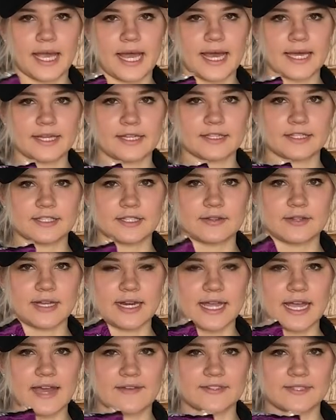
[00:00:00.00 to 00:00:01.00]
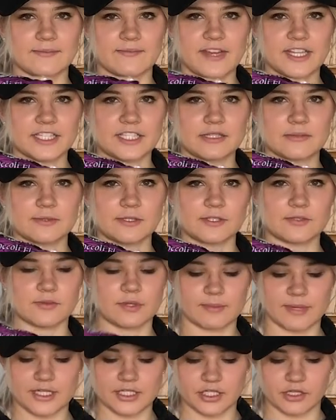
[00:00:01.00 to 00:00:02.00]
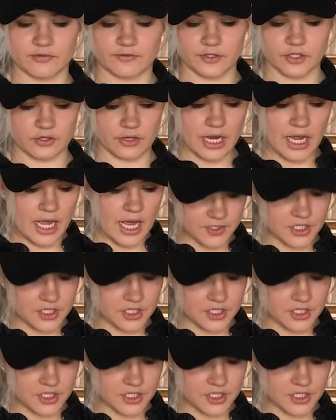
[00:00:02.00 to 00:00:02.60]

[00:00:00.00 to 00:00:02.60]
add in so that I have some vegetables with my tofu.